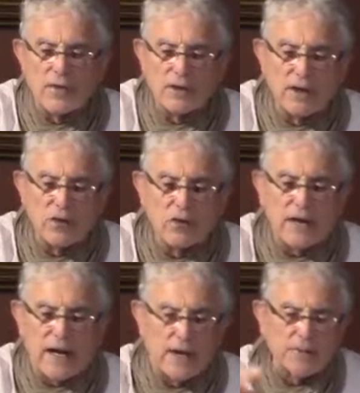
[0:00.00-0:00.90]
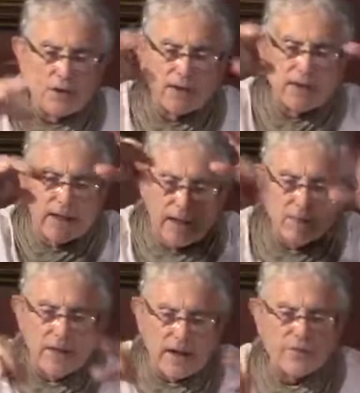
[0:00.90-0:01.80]
the little capsule that came
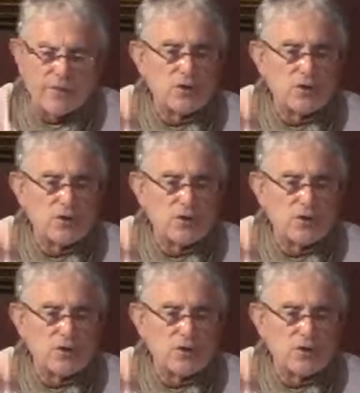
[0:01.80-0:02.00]
back,